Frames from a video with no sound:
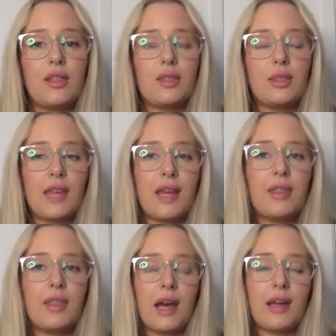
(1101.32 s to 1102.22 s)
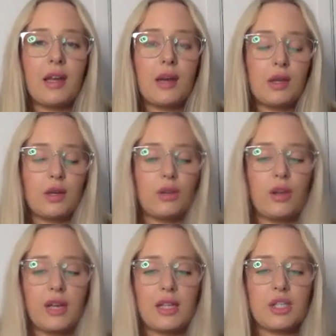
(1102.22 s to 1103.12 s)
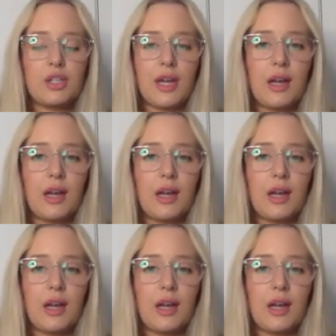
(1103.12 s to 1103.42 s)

that you know, learning to trade,